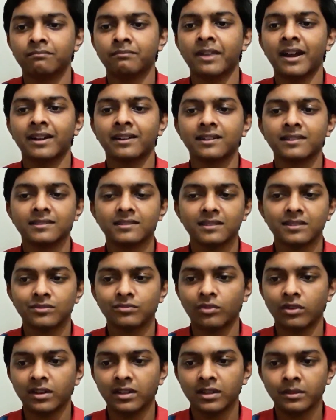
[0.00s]

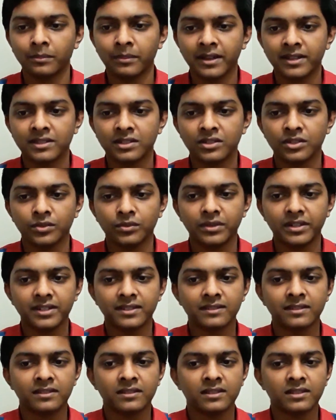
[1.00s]
practices what are the best
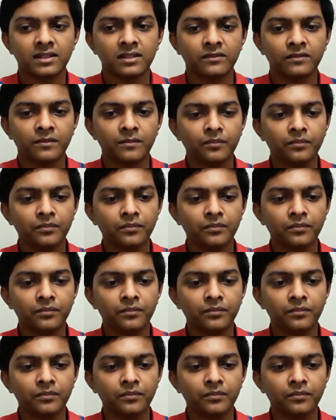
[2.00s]
units itself